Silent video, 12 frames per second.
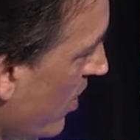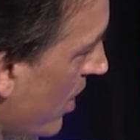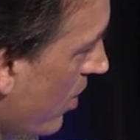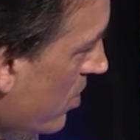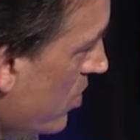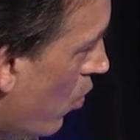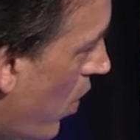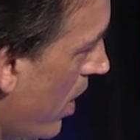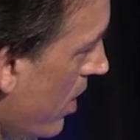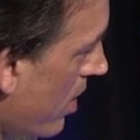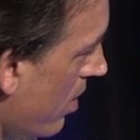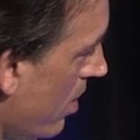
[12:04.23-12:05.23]
Here's
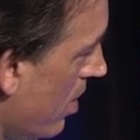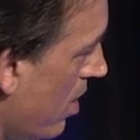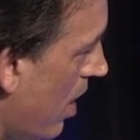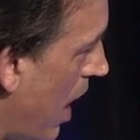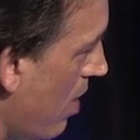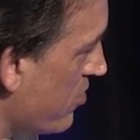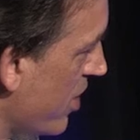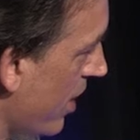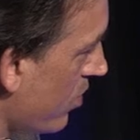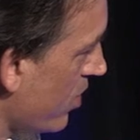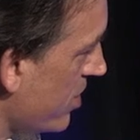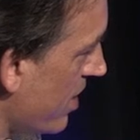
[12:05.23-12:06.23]
one
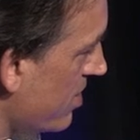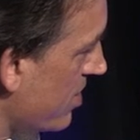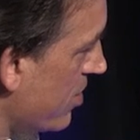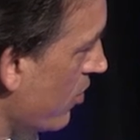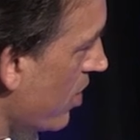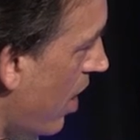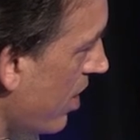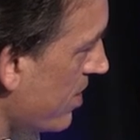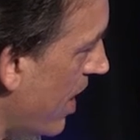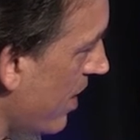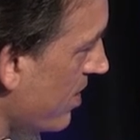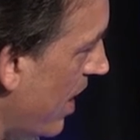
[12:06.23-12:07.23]
object which has two
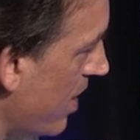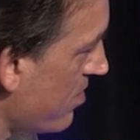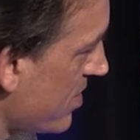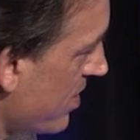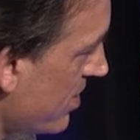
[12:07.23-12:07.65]
contact types.